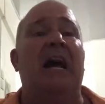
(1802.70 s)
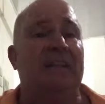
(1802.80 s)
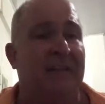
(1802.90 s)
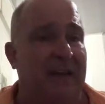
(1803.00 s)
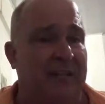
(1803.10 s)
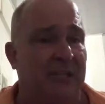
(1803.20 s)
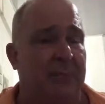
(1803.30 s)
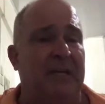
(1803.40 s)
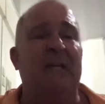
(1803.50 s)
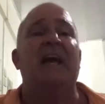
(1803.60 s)
love
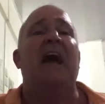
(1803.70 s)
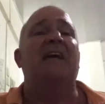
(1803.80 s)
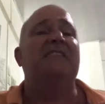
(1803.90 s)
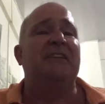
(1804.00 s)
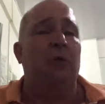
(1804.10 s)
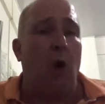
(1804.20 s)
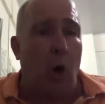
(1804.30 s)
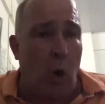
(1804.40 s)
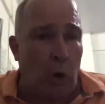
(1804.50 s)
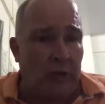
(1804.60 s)
XRP. I still
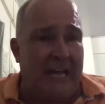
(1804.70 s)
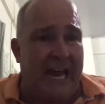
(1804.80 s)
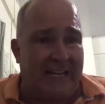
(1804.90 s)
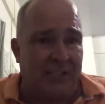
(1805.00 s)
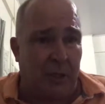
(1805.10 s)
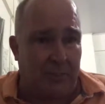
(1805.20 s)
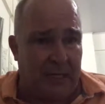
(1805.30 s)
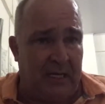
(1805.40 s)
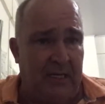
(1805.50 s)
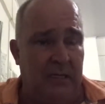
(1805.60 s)
hold
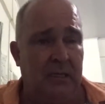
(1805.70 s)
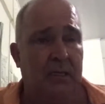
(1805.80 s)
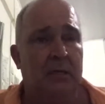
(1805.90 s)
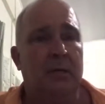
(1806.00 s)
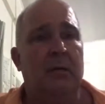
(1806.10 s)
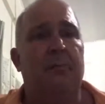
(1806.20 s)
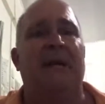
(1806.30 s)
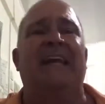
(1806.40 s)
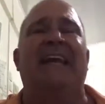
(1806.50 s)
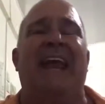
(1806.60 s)
XRP, but
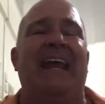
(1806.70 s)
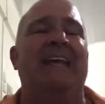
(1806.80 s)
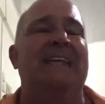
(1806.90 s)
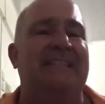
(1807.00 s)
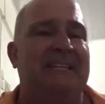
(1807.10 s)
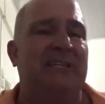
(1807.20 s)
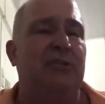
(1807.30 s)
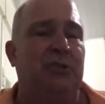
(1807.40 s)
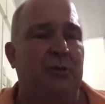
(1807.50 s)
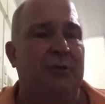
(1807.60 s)
I can't
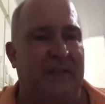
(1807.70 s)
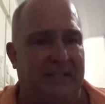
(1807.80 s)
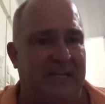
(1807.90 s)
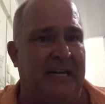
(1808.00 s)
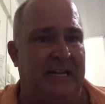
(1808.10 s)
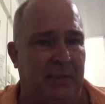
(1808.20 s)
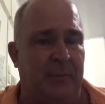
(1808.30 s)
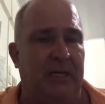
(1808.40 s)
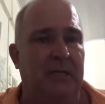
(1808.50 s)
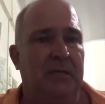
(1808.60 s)
continue to invest in
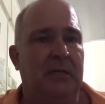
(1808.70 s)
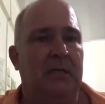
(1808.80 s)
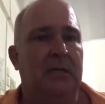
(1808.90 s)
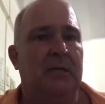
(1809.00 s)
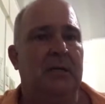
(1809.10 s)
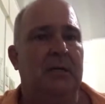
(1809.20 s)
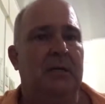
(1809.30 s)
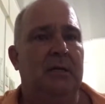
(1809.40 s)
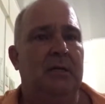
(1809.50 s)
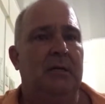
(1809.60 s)
XRP.
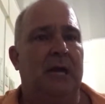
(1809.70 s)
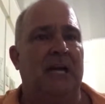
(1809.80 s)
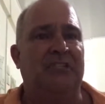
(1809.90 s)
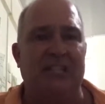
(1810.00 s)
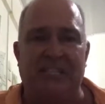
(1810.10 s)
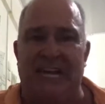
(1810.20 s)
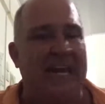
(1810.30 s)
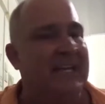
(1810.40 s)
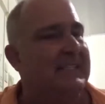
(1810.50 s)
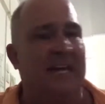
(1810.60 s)
I just
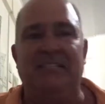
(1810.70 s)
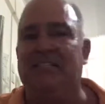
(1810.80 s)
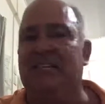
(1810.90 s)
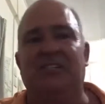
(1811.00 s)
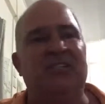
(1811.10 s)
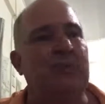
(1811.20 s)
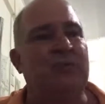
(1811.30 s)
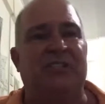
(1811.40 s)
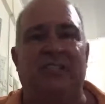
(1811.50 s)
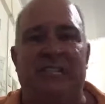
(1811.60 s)
can't. I just
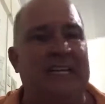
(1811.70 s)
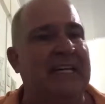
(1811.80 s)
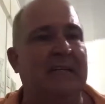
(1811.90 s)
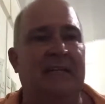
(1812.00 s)
don't see it.